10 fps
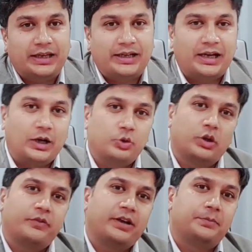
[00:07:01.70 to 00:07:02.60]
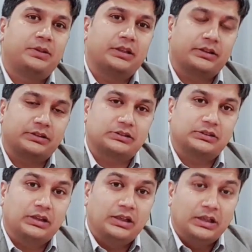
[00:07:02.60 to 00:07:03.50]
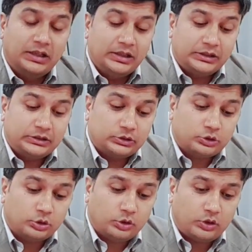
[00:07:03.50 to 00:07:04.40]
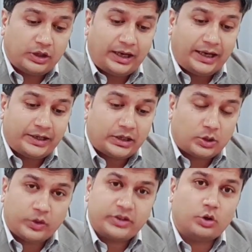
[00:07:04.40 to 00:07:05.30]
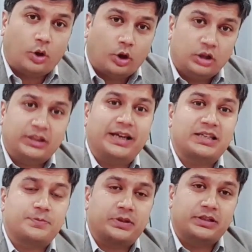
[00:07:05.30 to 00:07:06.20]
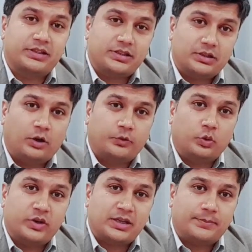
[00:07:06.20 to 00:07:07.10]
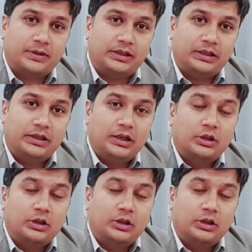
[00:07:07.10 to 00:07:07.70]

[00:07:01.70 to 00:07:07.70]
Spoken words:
and how you have helped the others. So I request all the aspirants of USMLE